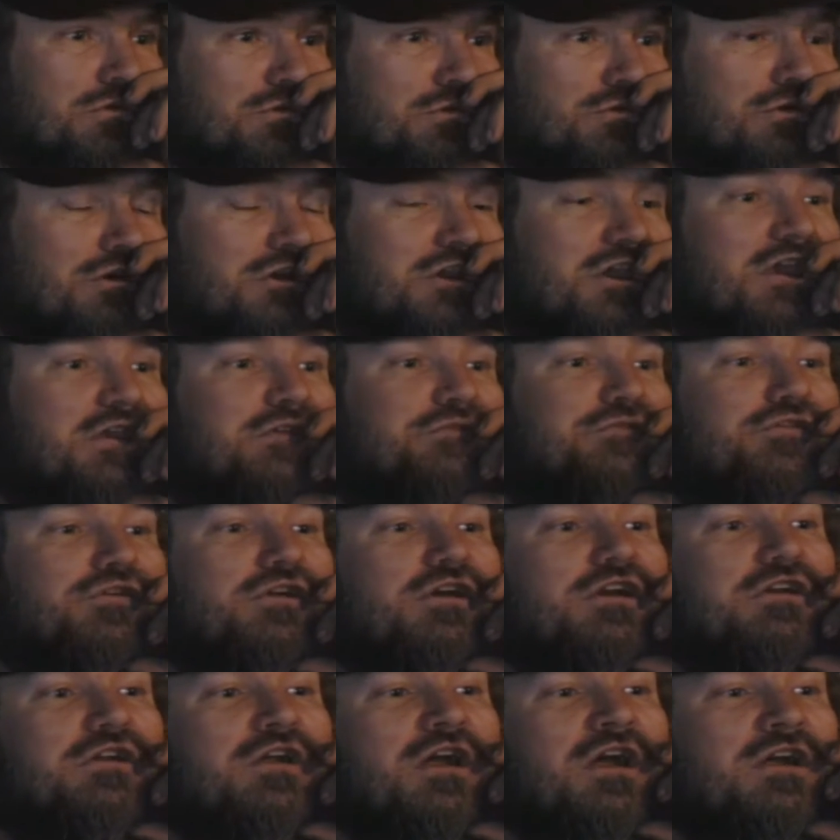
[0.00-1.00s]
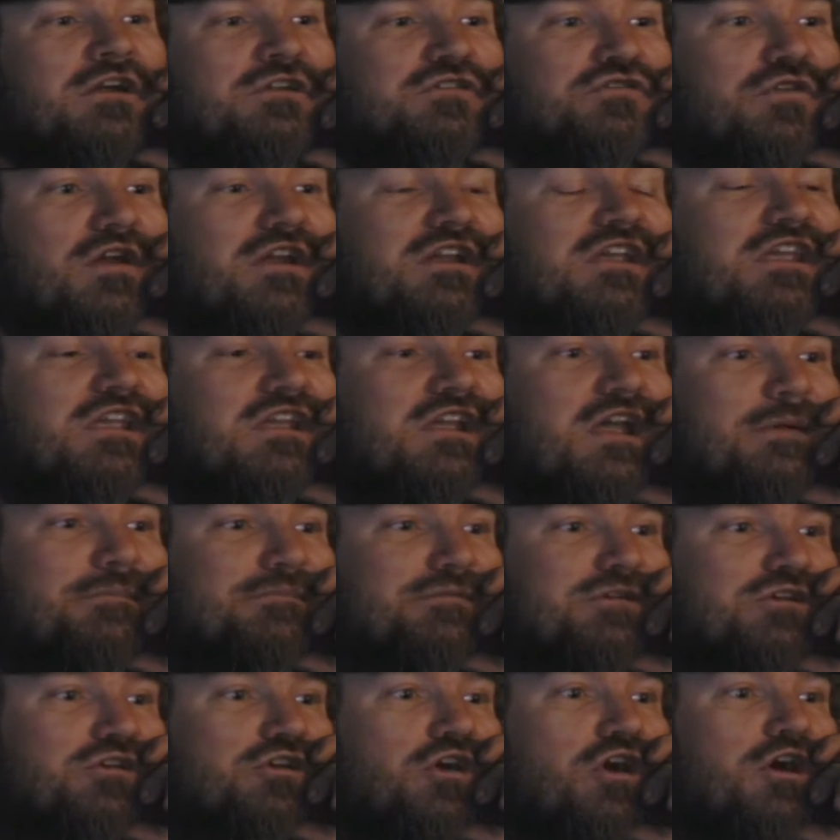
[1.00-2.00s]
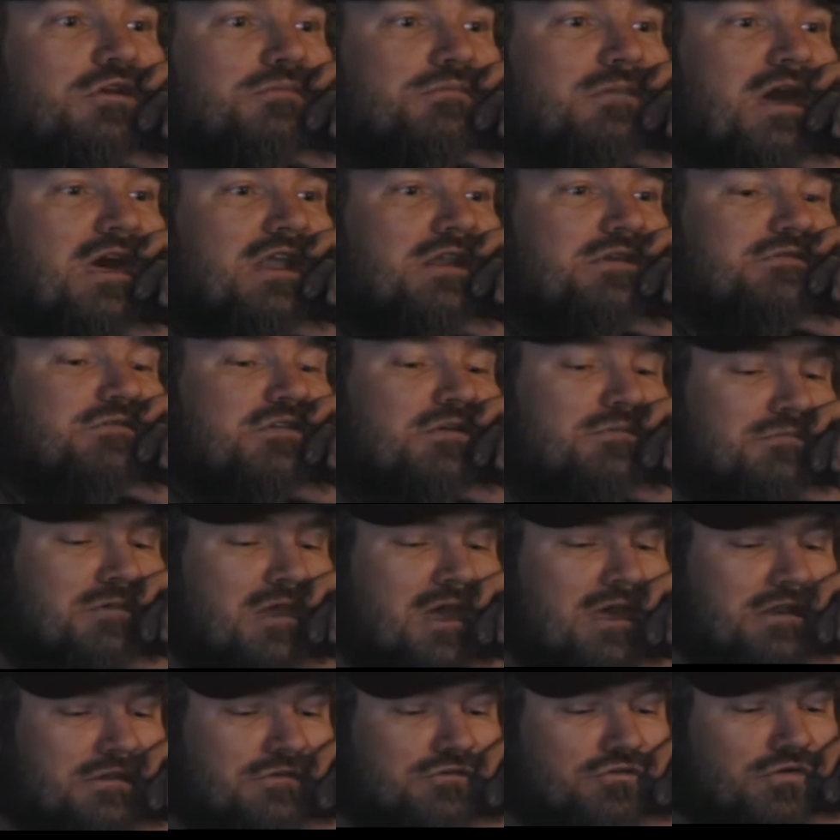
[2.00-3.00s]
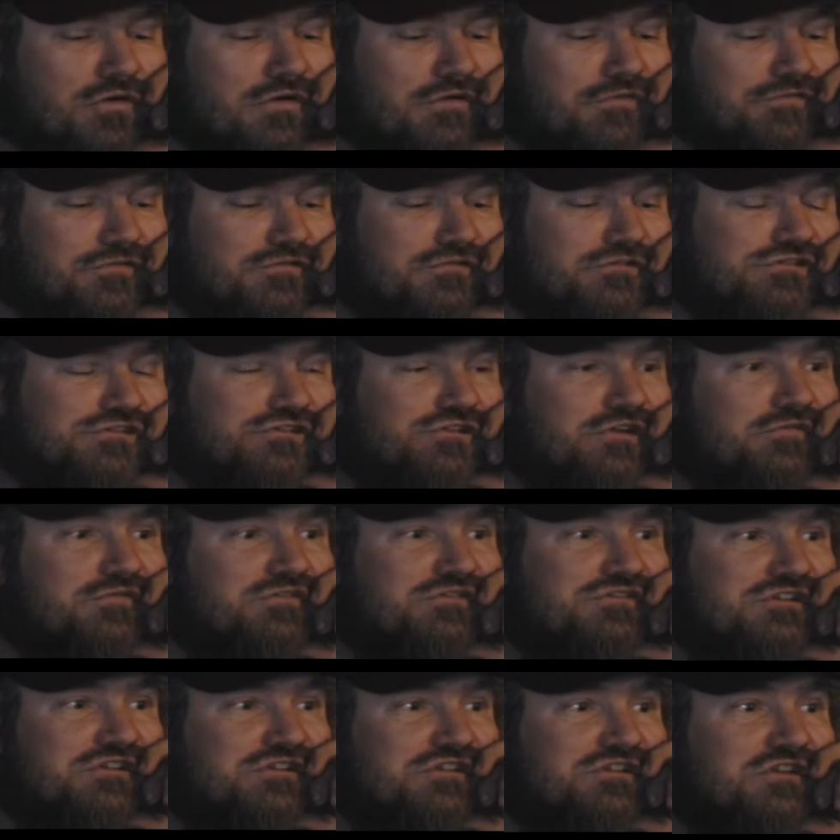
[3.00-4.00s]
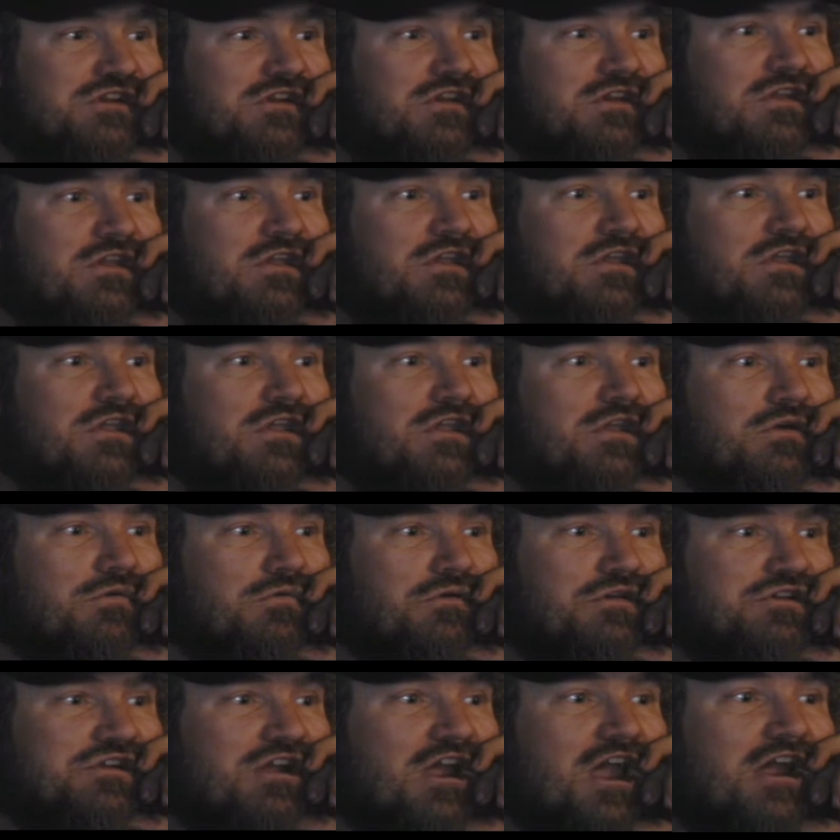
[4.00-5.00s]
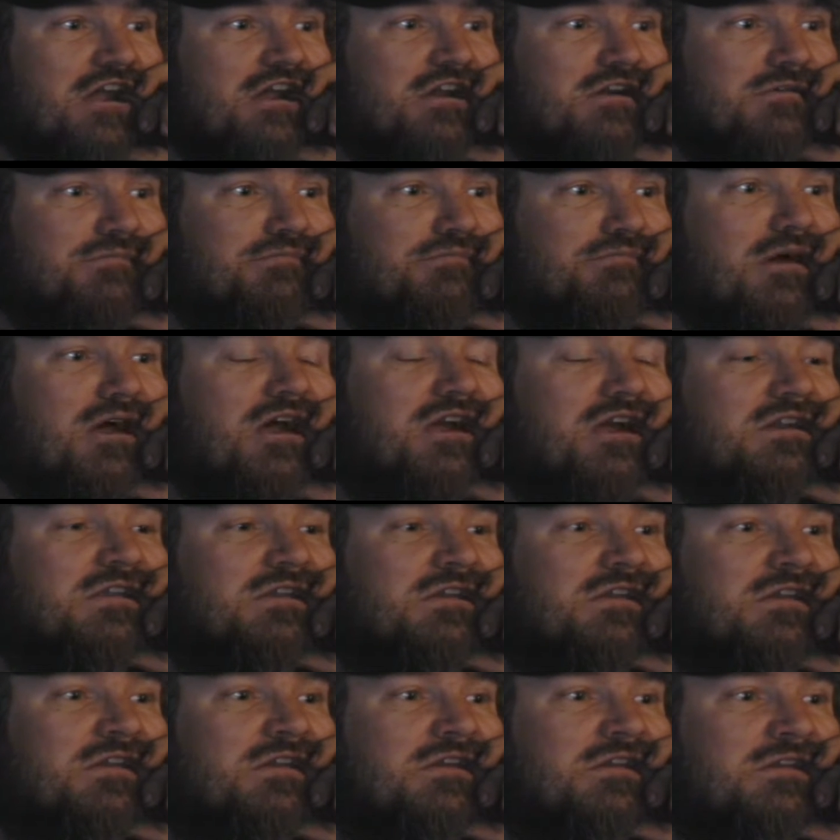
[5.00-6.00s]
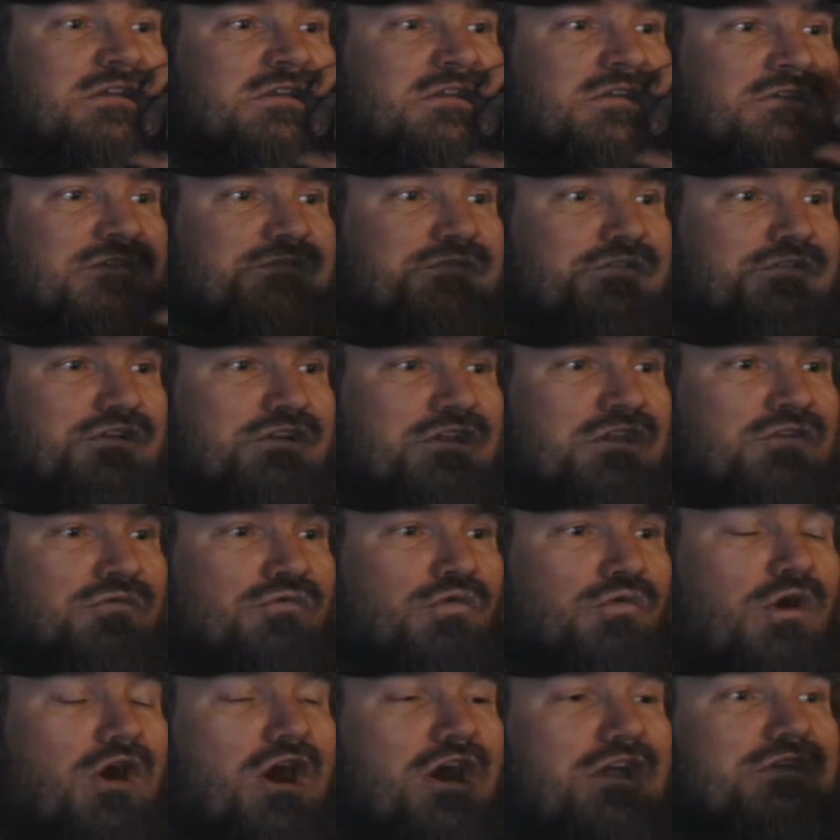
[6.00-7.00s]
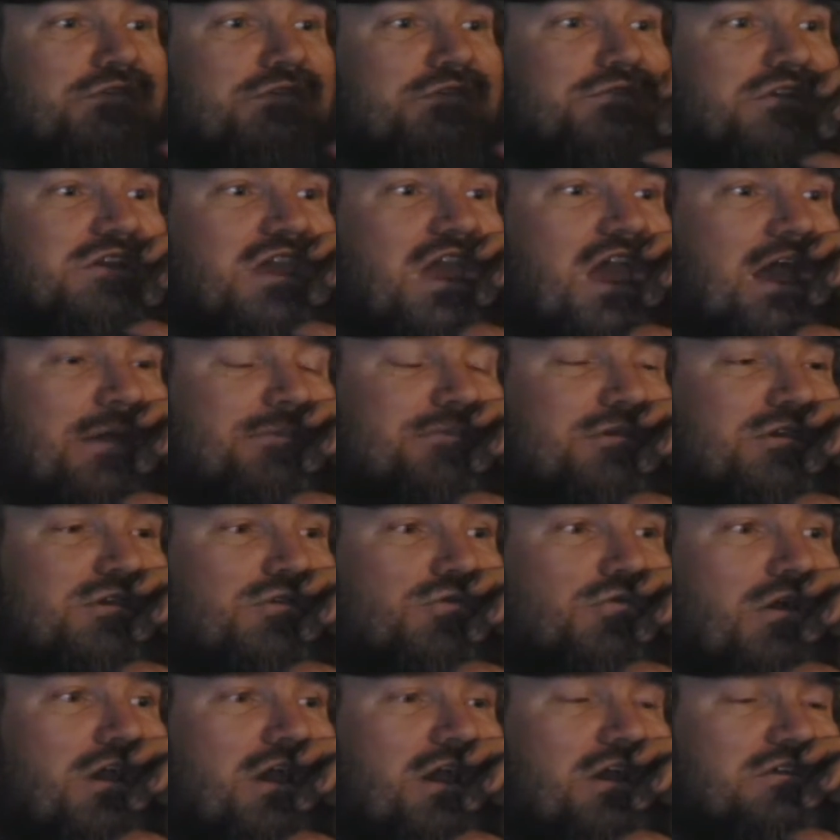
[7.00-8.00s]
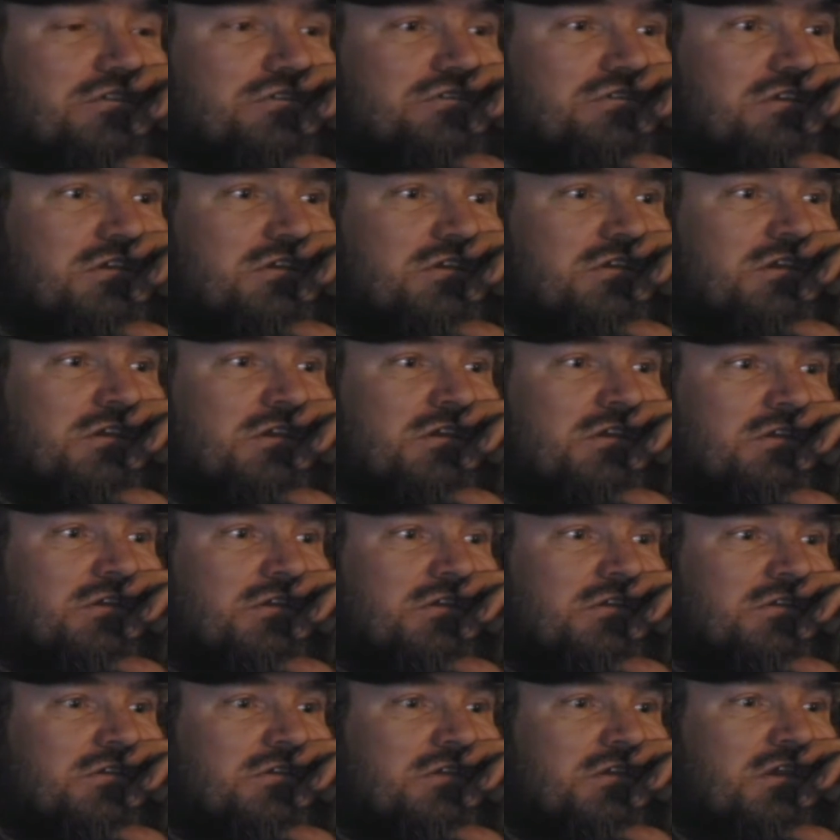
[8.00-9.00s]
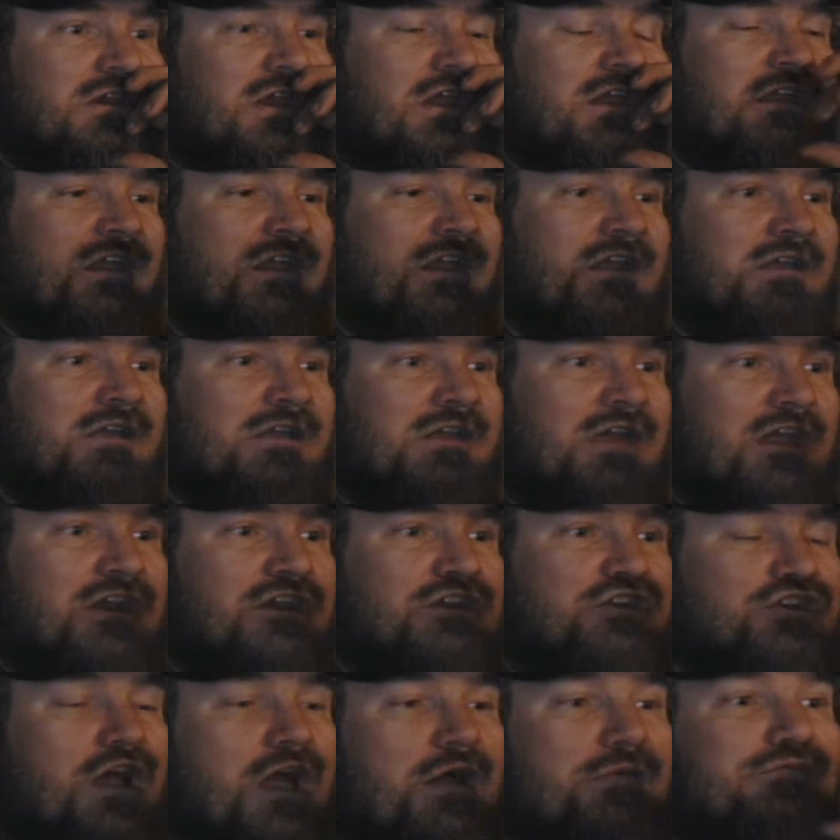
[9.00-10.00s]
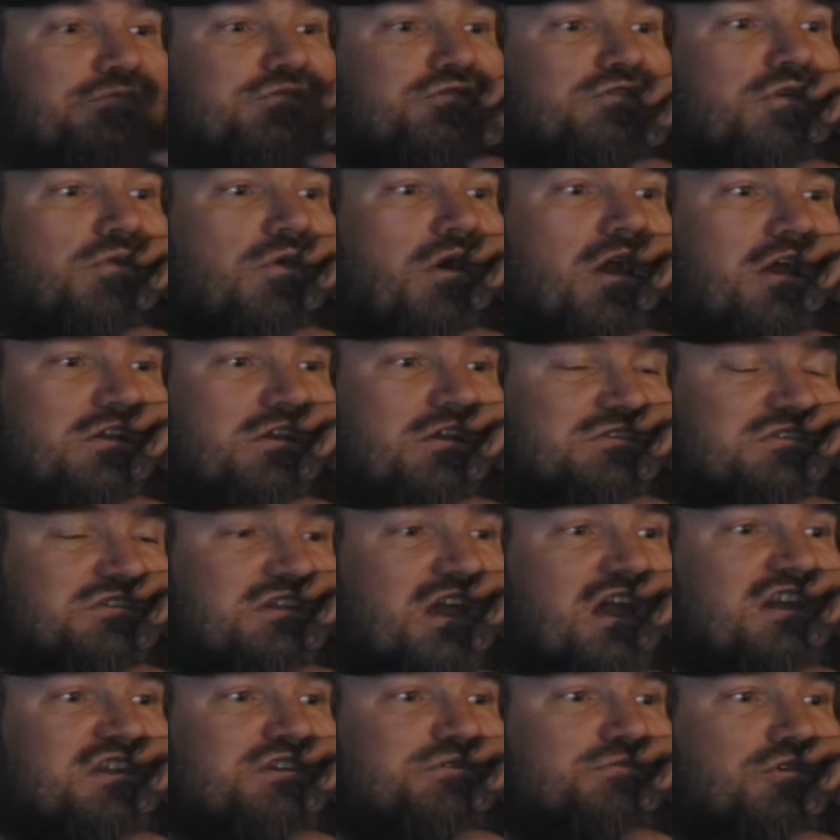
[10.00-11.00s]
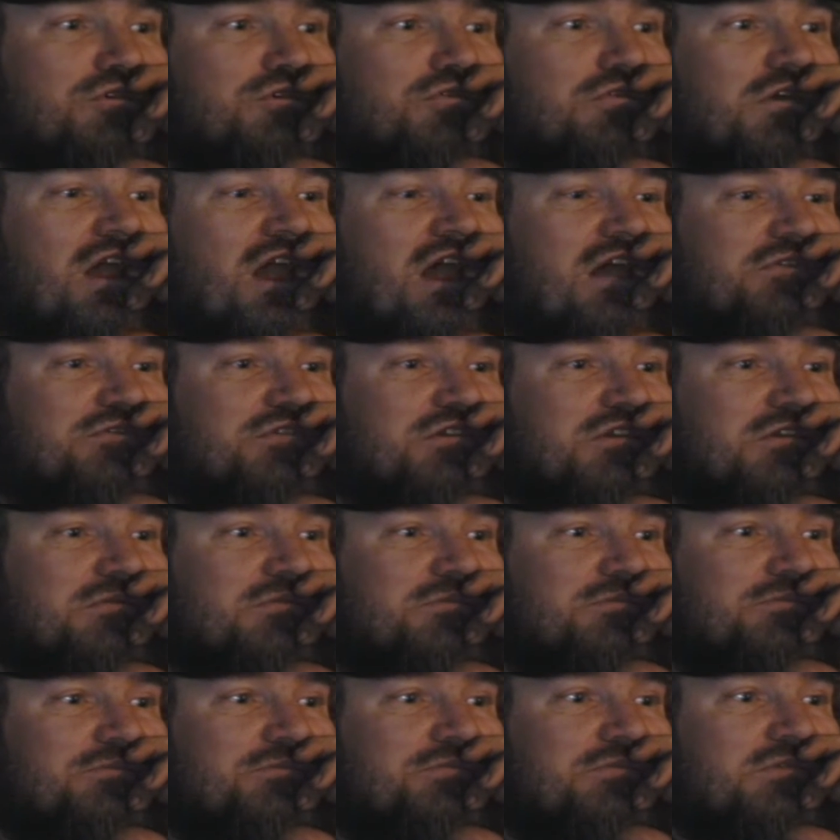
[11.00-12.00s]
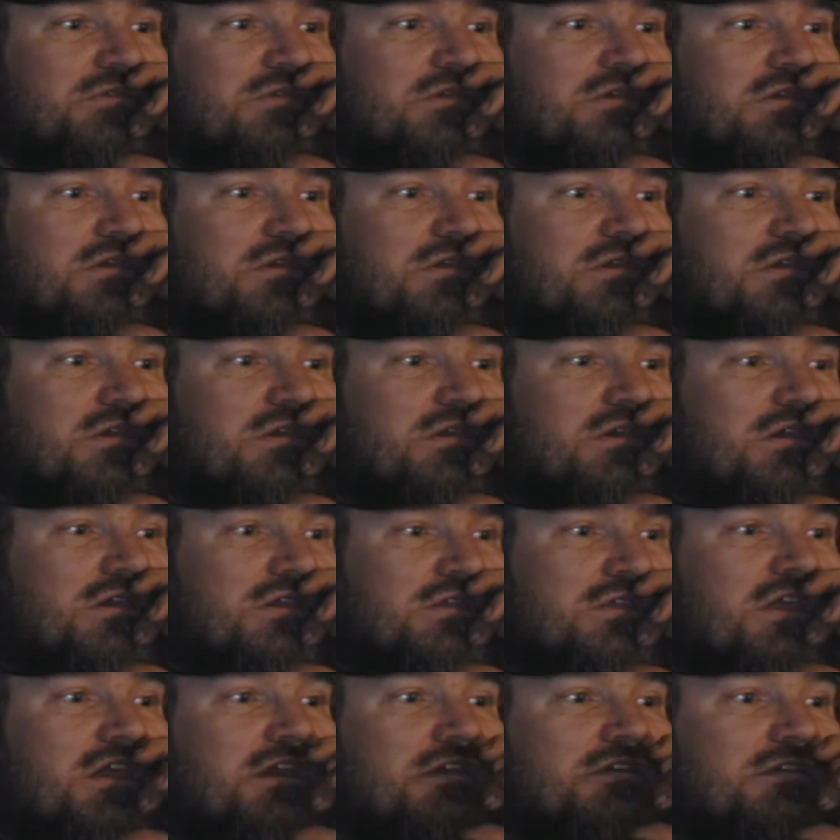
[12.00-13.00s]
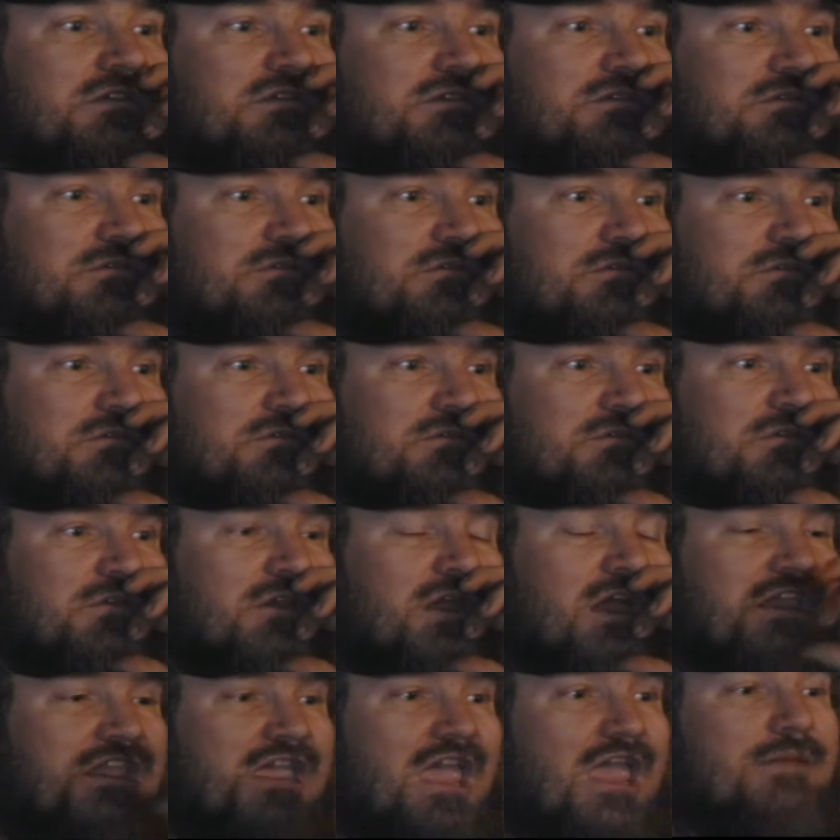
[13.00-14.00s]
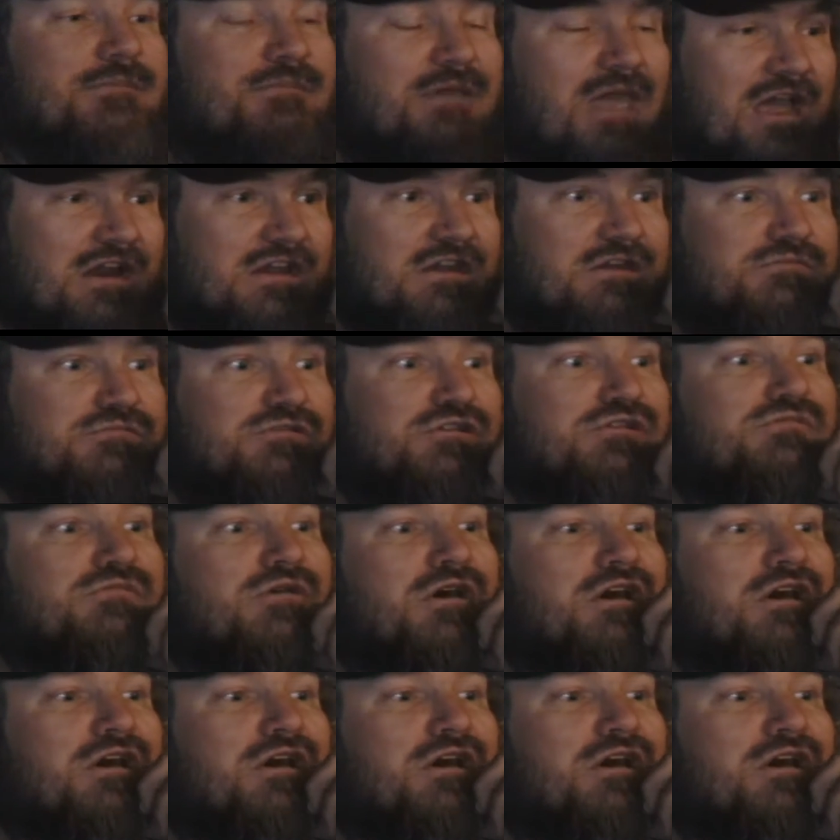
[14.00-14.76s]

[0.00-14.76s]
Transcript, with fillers: working for a, a trucking company called Matador Fuel Services, which hired mud in, for in water for capping wells, and then I, I got a job for a while seismographing, and then I came back to Butte,